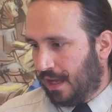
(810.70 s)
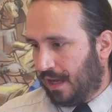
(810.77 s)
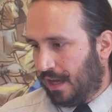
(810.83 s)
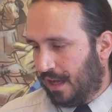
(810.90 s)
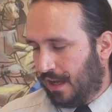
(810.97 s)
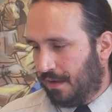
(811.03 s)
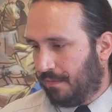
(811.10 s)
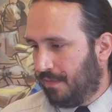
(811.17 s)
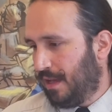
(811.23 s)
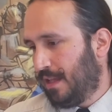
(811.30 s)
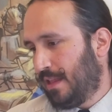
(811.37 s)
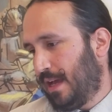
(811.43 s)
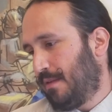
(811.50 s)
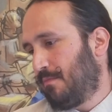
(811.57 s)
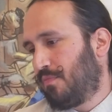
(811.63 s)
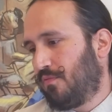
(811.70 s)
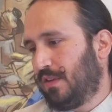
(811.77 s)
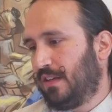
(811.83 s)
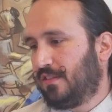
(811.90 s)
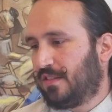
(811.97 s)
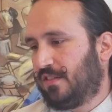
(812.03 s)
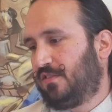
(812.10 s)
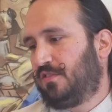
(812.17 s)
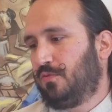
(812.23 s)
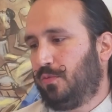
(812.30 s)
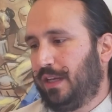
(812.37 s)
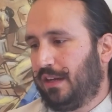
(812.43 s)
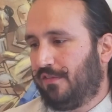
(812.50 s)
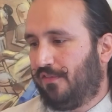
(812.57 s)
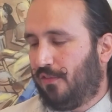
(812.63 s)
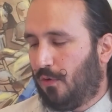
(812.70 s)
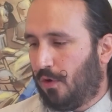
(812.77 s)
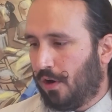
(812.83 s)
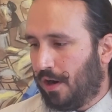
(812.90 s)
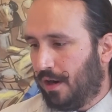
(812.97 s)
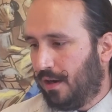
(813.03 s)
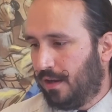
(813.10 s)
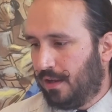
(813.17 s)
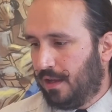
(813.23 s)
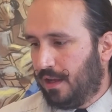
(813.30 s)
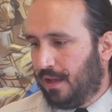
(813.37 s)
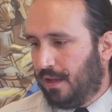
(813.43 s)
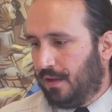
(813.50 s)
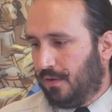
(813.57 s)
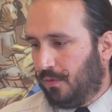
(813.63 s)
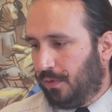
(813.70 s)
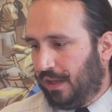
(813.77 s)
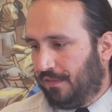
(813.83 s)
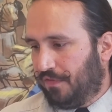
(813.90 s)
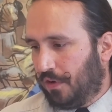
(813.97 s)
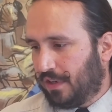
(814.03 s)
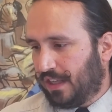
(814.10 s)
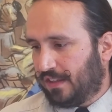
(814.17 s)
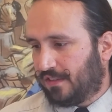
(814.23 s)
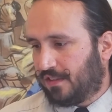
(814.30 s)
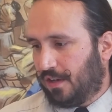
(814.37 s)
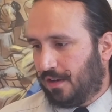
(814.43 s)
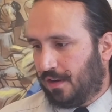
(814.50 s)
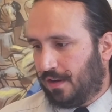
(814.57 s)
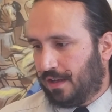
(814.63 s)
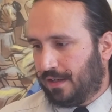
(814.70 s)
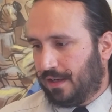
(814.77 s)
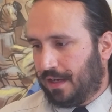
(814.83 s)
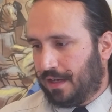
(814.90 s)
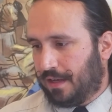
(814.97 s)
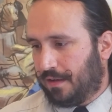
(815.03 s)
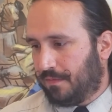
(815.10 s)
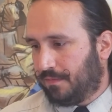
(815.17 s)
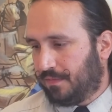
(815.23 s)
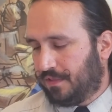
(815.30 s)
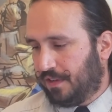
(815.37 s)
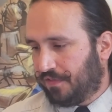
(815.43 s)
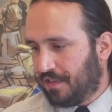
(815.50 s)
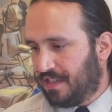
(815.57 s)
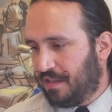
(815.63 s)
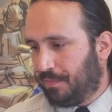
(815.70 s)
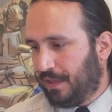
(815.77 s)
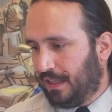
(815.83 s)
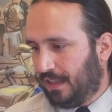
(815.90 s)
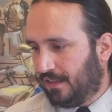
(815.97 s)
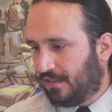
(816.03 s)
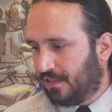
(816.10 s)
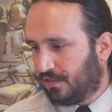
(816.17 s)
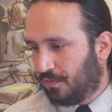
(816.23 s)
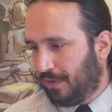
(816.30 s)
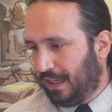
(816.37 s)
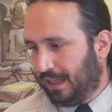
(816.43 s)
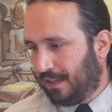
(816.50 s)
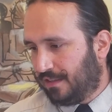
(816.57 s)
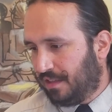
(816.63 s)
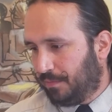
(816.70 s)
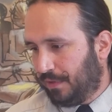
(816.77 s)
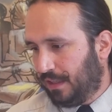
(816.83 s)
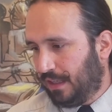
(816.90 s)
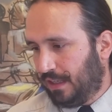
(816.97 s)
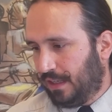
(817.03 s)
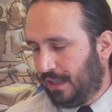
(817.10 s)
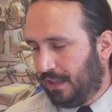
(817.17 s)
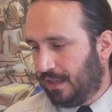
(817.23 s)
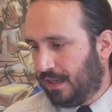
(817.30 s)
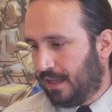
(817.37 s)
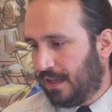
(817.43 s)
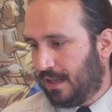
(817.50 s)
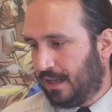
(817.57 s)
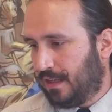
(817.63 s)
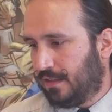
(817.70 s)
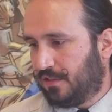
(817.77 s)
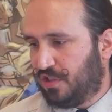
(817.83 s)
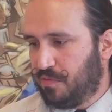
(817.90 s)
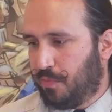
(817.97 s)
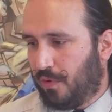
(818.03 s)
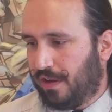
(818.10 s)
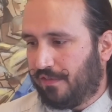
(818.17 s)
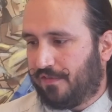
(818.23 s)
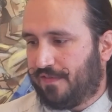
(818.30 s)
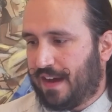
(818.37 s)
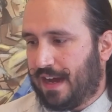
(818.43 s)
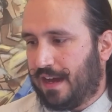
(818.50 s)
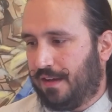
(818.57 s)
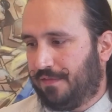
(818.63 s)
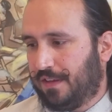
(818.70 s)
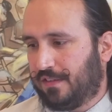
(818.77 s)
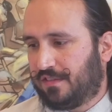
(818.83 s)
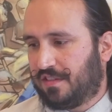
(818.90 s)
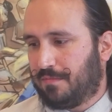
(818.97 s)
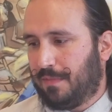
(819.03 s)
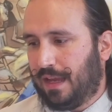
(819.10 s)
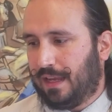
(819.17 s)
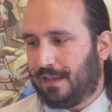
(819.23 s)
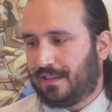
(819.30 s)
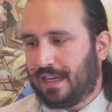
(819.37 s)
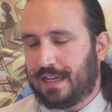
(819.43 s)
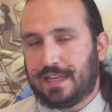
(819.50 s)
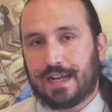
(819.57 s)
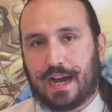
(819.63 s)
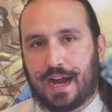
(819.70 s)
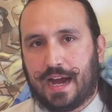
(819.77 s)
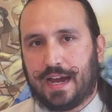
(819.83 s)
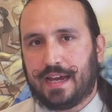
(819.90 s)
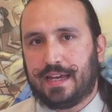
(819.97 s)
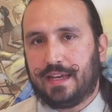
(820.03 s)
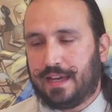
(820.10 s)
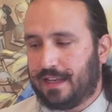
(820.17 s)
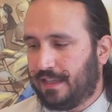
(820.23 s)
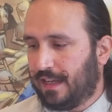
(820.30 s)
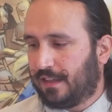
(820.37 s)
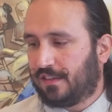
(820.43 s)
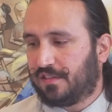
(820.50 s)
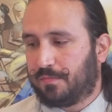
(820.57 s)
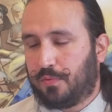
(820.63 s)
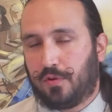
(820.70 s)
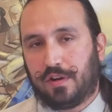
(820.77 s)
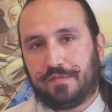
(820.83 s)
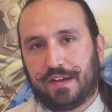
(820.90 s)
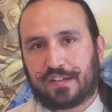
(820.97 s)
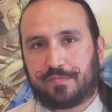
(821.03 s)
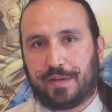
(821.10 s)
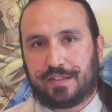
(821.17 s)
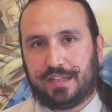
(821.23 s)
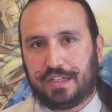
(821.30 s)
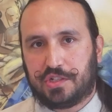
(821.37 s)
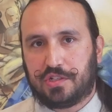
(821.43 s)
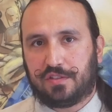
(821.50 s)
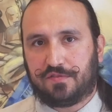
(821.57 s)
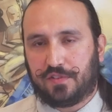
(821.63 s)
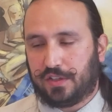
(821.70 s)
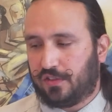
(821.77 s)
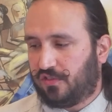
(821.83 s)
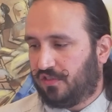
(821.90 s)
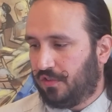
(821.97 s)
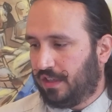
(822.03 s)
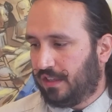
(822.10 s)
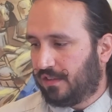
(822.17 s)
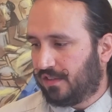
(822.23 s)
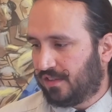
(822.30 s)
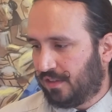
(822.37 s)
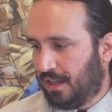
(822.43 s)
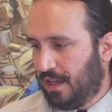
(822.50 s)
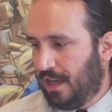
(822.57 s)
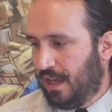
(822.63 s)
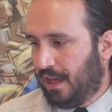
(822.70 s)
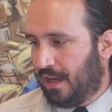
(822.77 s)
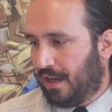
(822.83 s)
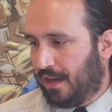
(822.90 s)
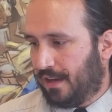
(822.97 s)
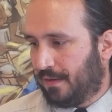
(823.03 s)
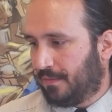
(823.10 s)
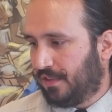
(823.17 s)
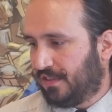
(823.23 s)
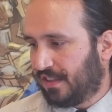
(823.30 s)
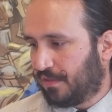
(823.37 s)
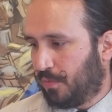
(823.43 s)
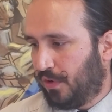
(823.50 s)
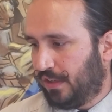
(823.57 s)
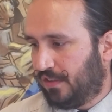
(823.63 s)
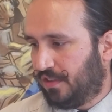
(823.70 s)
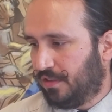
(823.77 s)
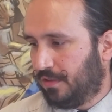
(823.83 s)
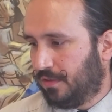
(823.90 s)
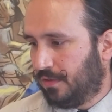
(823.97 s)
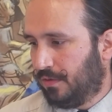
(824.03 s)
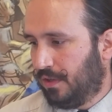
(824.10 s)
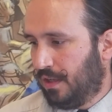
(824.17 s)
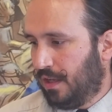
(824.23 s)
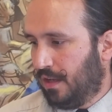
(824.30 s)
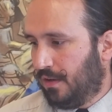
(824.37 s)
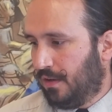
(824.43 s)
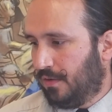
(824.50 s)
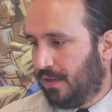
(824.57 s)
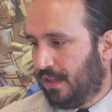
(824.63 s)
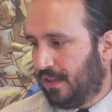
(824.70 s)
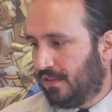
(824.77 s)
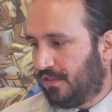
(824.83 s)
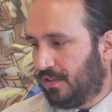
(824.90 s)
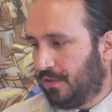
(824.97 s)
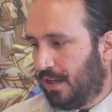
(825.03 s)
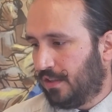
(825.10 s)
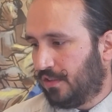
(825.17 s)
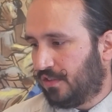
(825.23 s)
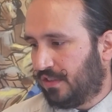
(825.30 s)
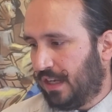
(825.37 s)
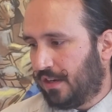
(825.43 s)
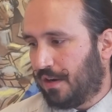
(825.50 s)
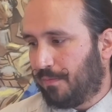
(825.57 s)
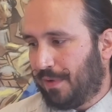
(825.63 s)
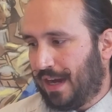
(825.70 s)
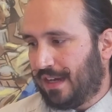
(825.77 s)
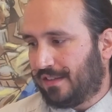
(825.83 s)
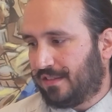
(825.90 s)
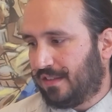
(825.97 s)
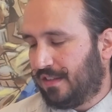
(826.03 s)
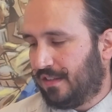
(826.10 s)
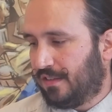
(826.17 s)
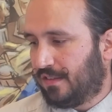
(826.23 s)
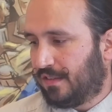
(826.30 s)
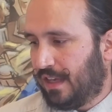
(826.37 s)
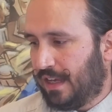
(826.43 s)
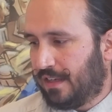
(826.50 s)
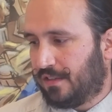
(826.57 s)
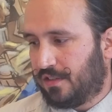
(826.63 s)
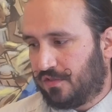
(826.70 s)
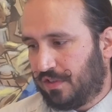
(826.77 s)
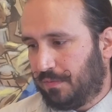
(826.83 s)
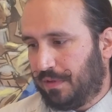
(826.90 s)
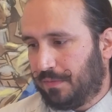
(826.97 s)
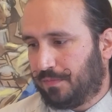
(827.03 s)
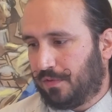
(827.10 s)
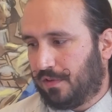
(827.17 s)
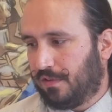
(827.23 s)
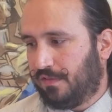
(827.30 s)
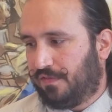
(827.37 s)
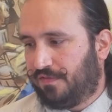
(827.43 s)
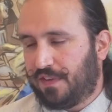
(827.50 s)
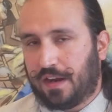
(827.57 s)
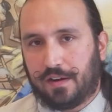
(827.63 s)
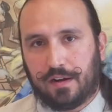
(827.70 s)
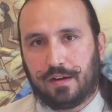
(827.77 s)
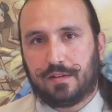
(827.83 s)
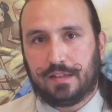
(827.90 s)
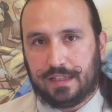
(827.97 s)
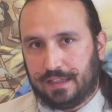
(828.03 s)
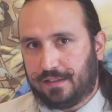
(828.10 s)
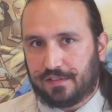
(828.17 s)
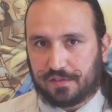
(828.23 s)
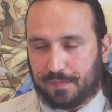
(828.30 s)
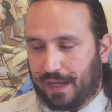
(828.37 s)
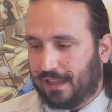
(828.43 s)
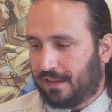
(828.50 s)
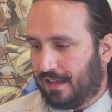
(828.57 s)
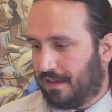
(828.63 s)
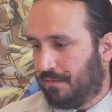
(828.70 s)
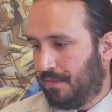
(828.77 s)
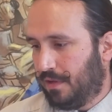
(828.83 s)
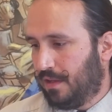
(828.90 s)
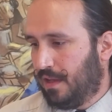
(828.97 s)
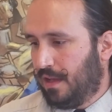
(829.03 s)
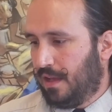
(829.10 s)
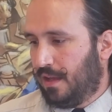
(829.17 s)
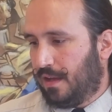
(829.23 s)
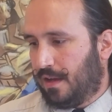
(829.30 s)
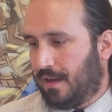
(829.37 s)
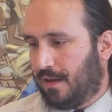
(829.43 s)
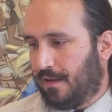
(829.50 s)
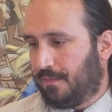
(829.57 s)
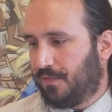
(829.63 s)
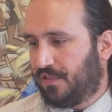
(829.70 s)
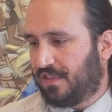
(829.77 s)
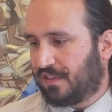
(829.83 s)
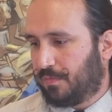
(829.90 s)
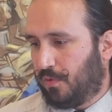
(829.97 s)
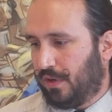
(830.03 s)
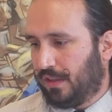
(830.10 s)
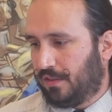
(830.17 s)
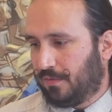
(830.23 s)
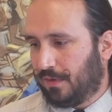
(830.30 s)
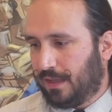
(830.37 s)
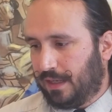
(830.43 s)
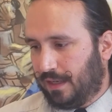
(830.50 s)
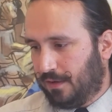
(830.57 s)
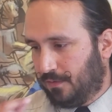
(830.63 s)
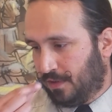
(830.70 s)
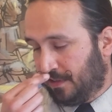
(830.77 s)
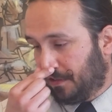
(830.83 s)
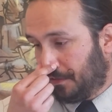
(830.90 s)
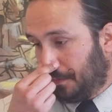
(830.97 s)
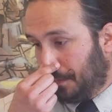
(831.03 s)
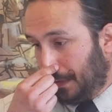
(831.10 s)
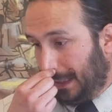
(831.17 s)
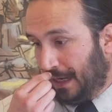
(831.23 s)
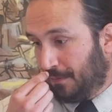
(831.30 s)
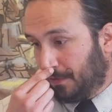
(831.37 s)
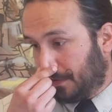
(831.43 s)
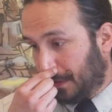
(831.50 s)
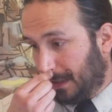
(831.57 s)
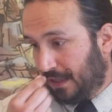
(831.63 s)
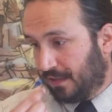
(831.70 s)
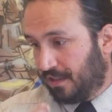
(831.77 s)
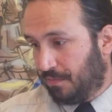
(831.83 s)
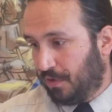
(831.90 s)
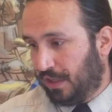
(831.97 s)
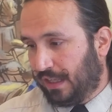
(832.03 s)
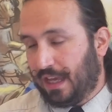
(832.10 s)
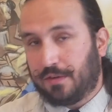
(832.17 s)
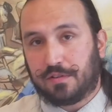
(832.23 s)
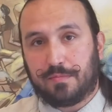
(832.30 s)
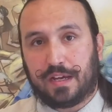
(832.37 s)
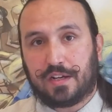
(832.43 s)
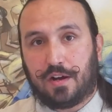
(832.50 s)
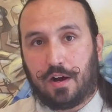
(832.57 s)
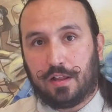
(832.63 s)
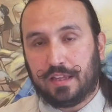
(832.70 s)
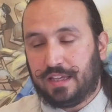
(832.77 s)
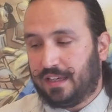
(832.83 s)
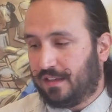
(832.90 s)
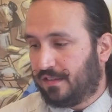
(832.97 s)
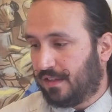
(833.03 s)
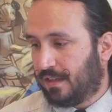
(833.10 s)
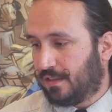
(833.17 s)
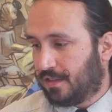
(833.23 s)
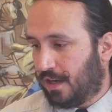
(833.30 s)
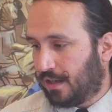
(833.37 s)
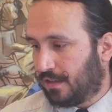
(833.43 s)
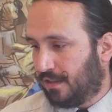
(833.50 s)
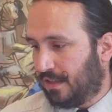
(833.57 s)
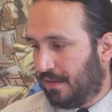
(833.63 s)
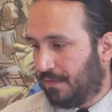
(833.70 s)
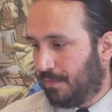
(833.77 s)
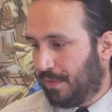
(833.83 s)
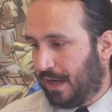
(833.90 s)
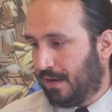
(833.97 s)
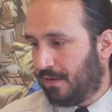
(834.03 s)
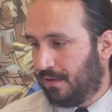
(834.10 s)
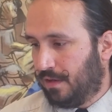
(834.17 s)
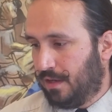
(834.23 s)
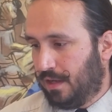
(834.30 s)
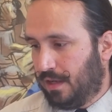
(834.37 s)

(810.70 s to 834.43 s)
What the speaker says: And that brings us to week 4. We focused on different TPEs this week. TPE 2.5 is to maintain high and yet supportive expectations for your students. 6.2 is to understand our biases and to treat people fairly despite them. 6.3 was being able to communicate with my colleagues and talk to them about